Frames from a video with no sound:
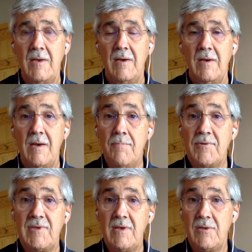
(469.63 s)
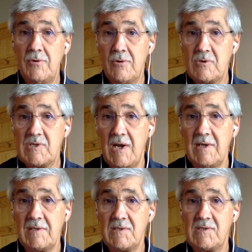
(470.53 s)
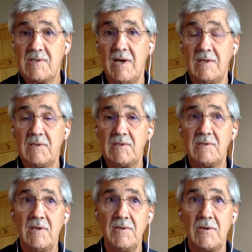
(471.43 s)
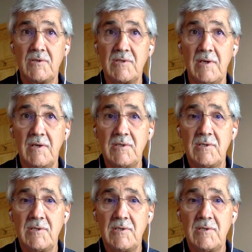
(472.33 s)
Empathy, the neuroscientists tell us in their studies,